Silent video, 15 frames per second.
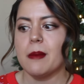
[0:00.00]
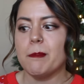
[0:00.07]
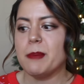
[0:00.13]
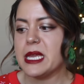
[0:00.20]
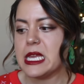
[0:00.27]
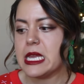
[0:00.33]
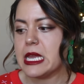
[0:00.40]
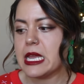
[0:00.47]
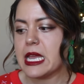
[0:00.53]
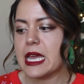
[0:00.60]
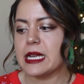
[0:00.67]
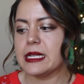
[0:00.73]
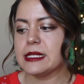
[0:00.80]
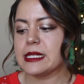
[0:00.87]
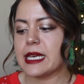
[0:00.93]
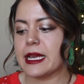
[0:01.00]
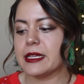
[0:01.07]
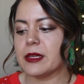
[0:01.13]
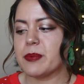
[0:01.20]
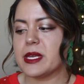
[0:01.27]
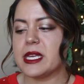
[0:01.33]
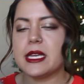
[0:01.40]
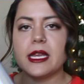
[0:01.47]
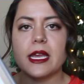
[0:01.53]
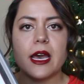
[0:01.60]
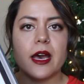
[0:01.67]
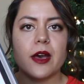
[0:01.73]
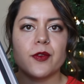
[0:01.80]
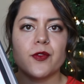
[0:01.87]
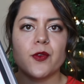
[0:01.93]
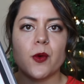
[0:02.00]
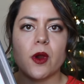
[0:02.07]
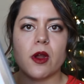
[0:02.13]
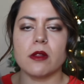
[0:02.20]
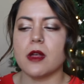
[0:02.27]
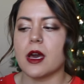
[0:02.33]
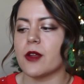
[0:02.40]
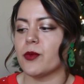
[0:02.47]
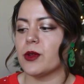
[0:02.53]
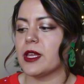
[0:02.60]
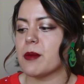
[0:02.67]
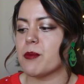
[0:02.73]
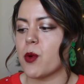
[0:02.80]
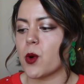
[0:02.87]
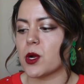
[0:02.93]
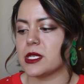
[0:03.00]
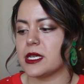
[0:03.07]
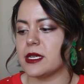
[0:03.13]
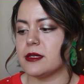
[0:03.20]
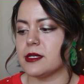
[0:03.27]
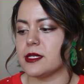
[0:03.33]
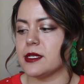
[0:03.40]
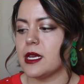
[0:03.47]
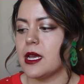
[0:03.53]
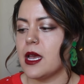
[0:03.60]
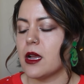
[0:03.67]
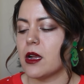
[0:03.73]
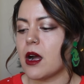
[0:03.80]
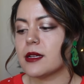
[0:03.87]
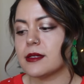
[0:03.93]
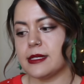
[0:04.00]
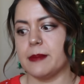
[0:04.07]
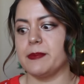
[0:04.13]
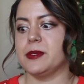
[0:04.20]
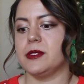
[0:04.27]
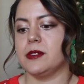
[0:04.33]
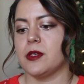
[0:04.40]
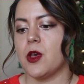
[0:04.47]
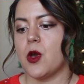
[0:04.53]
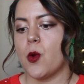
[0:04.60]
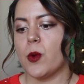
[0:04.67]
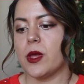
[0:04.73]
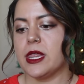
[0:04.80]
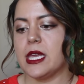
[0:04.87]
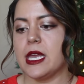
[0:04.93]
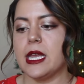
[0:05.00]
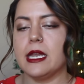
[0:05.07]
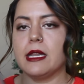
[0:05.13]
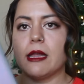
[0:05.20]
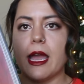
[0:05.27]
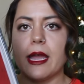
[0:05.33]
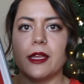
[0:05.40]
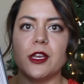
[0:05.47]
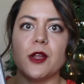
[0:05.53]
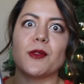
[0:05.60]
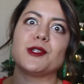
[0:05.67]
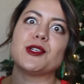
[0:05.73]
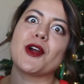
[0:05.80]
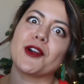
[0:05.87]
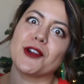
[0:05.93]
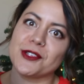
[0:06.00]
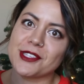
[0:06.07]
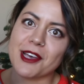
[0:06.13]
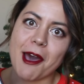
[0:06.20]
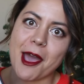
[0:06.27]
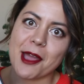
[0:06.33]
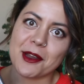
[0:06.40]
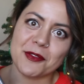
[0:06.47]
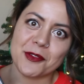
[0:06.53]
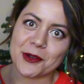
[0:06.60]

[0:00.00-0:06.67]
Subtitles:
being an encyclopedia for a lot of really important concepts within, like, you know, the darker side of